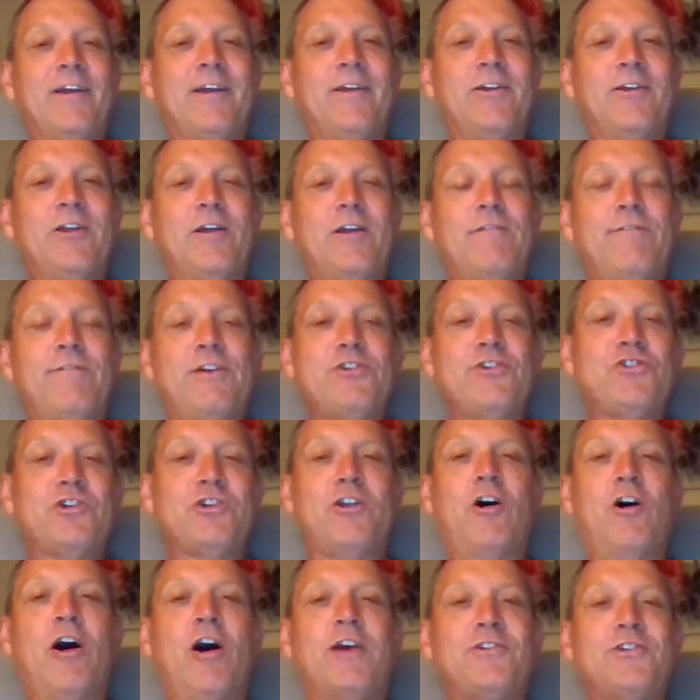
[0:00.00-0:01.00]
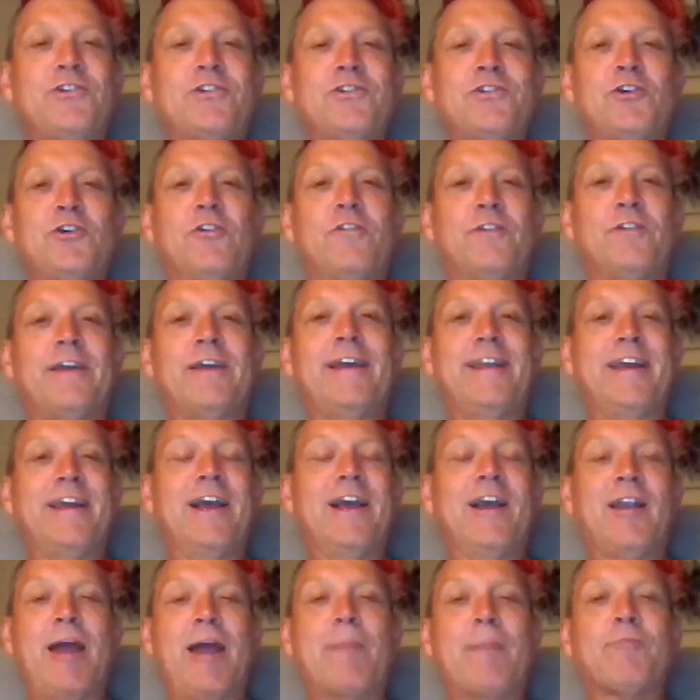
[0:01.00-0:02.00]
Visualize yourself getting
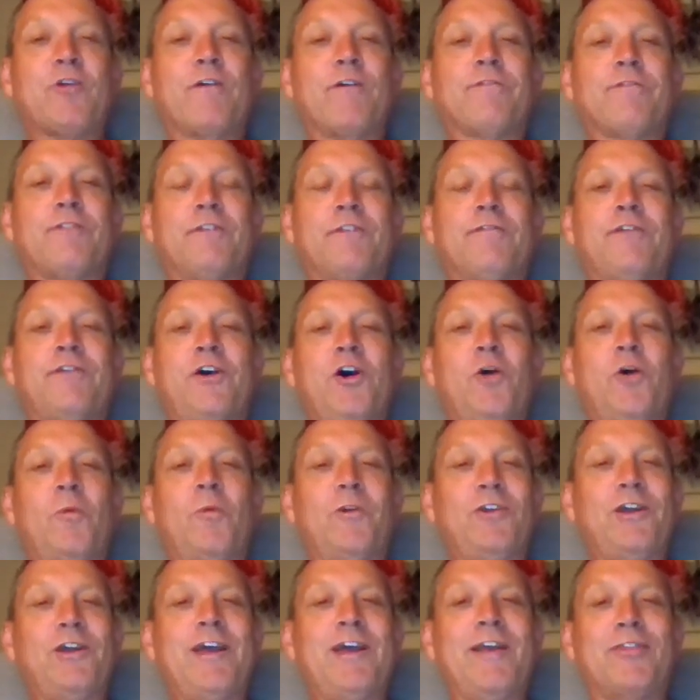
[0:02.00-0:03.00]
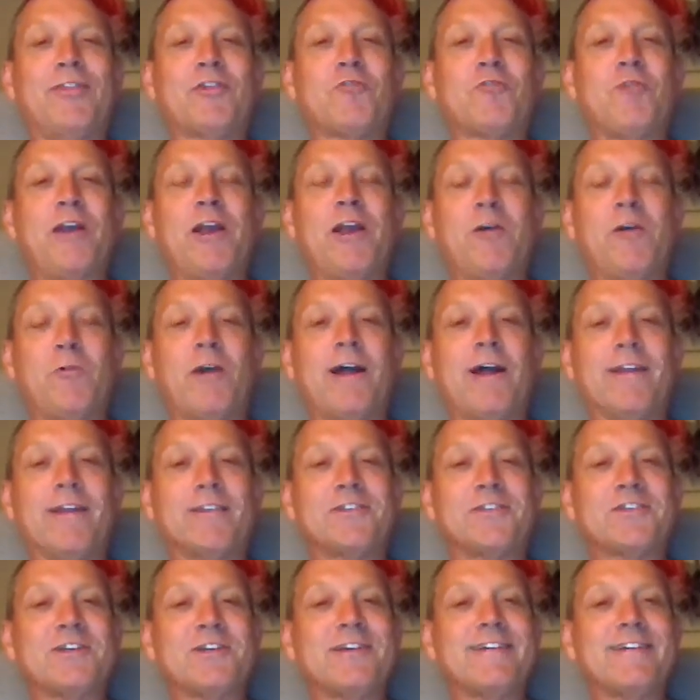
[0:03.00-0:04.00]
clapped off the field when you hit the winning
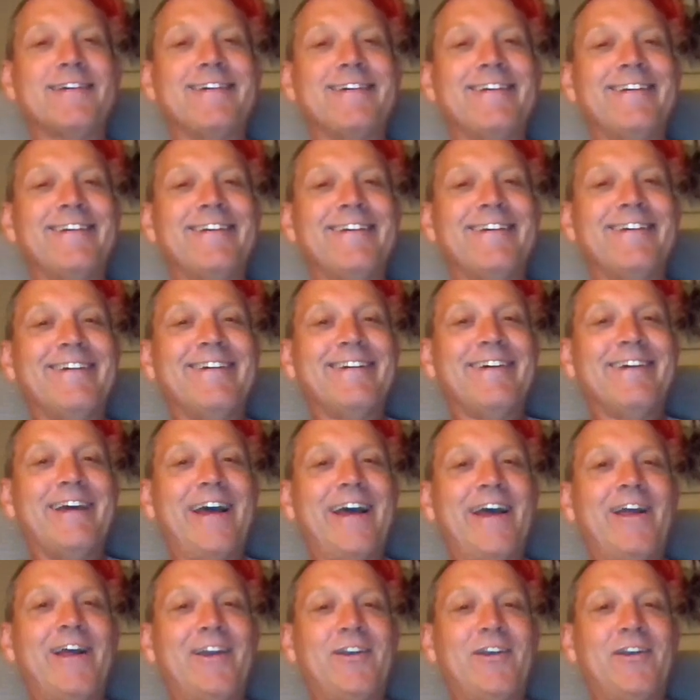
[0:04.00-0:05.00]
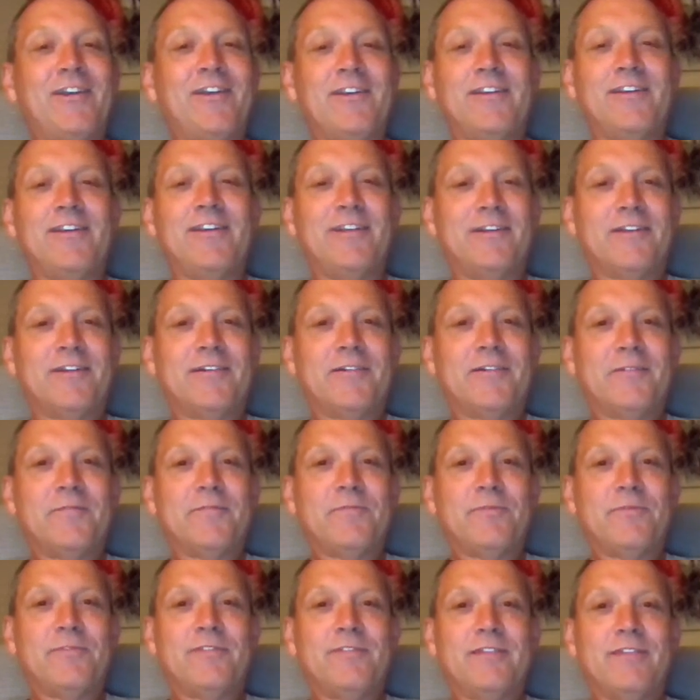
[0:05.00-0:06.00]
runs. And
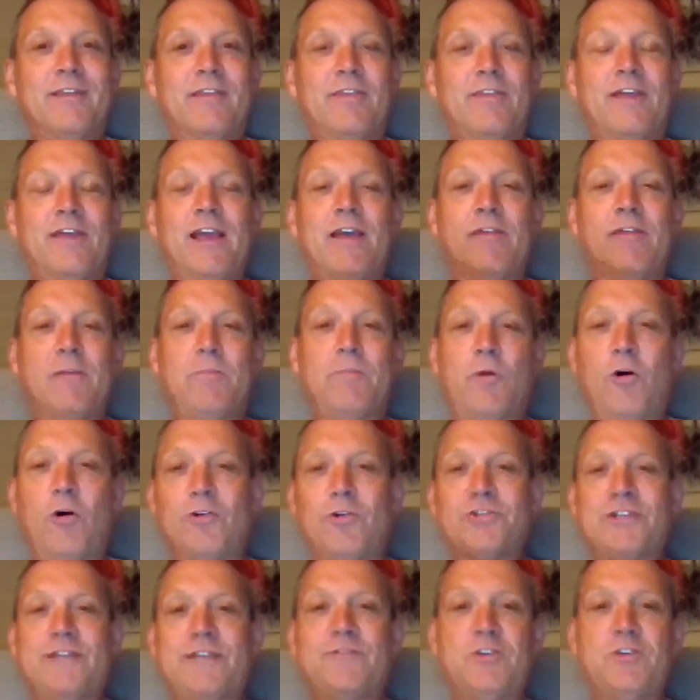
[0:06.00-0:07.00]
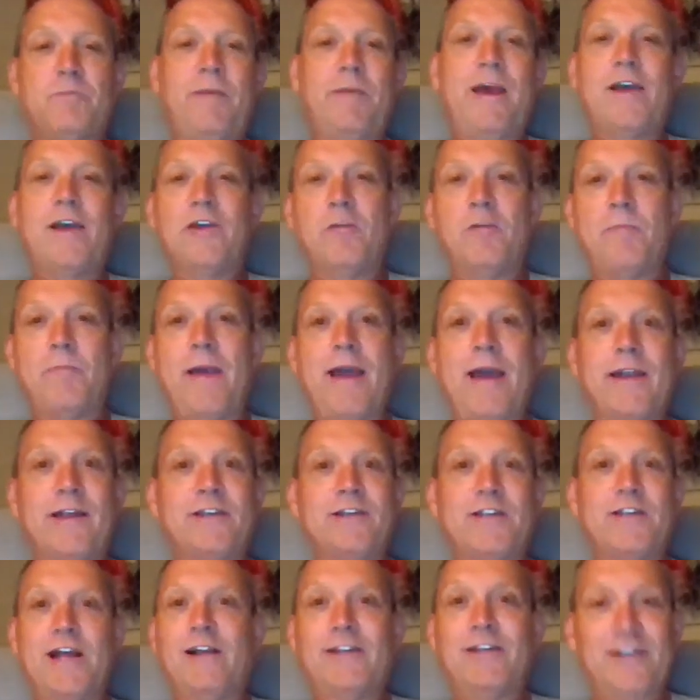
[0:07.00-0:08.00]
think of the positives about your batting.
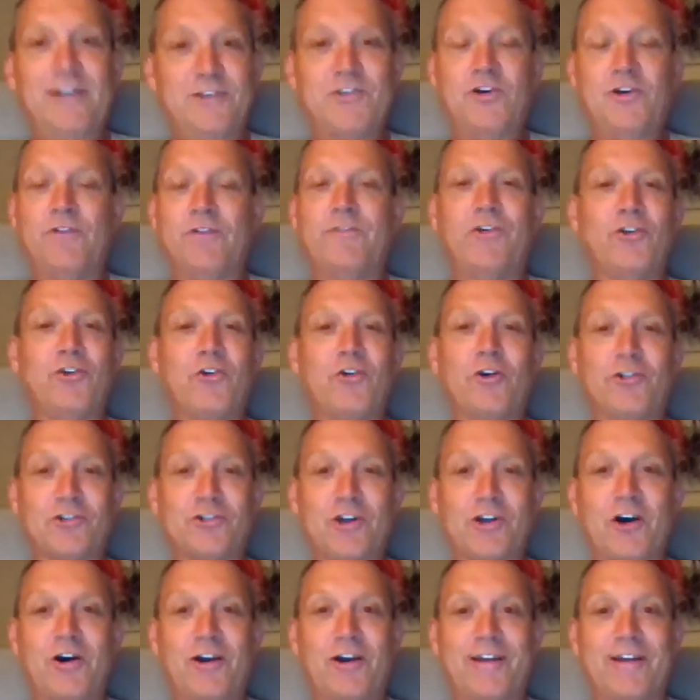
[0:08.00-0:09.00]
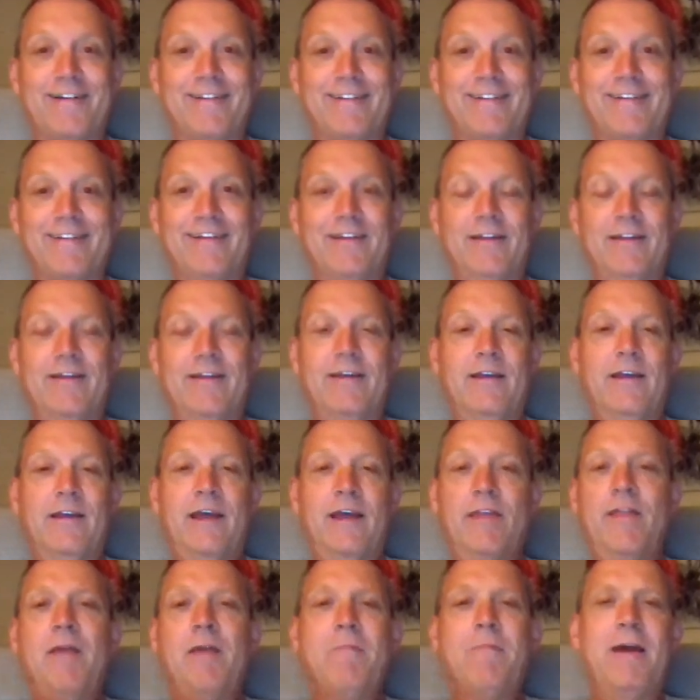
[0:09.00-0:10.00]
Tell yourself you're not tired.
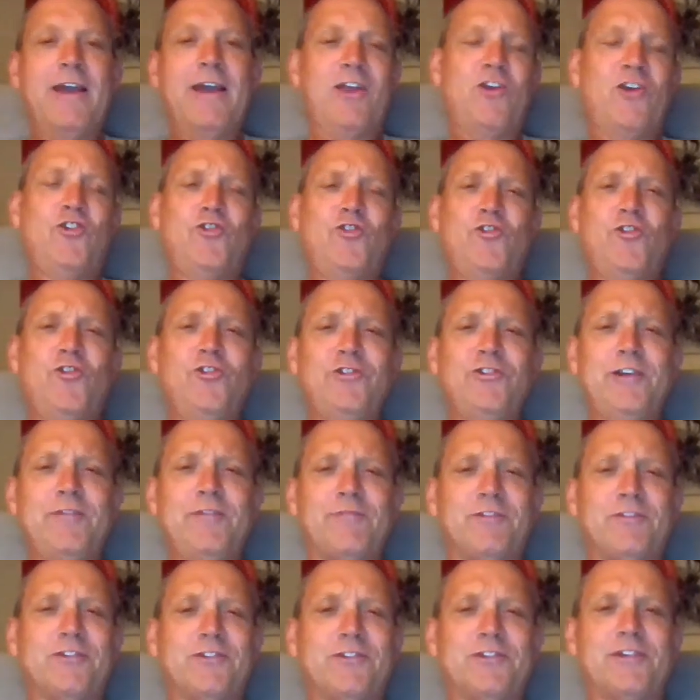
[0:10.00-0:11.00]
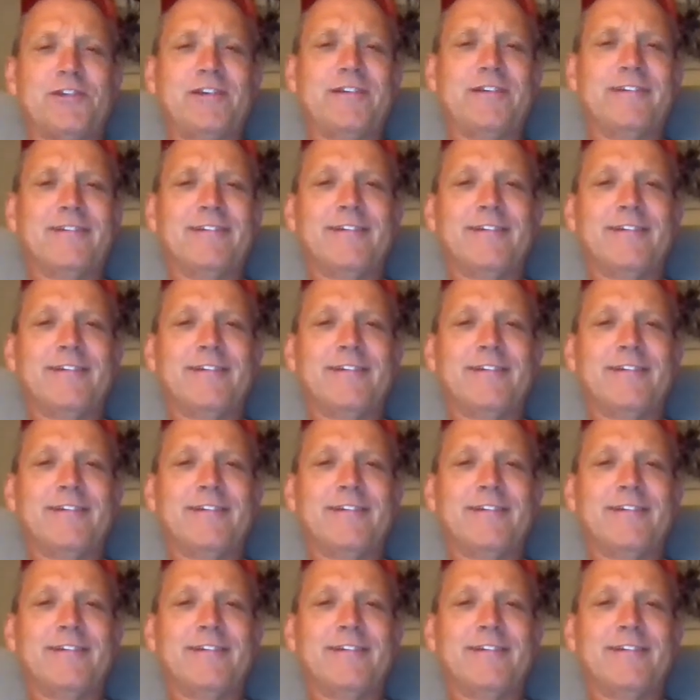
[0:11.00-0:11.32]
And that made a huge difference.